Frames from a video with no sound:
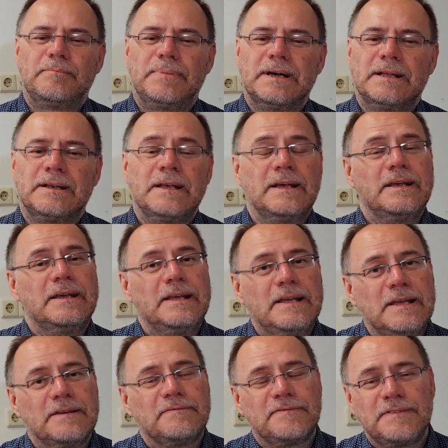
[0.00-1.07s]
But
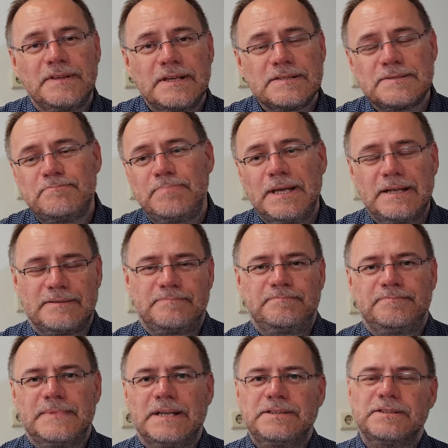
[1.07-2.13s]
if this bit
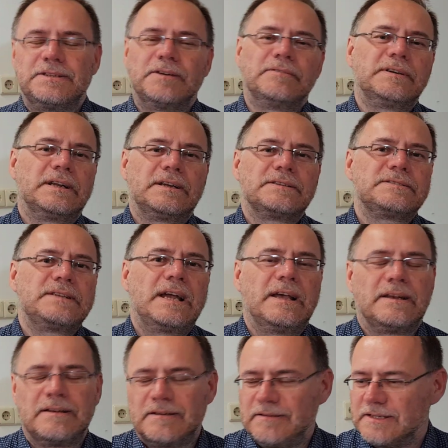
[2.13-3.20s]
that you don't
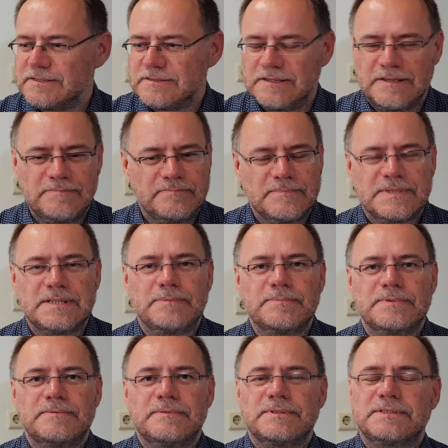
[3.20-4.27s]
understand, let's say
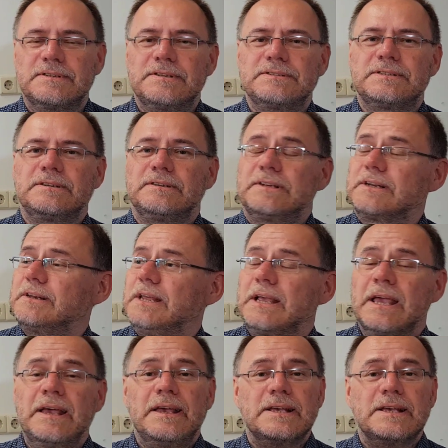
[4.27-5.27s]
some statistical technique,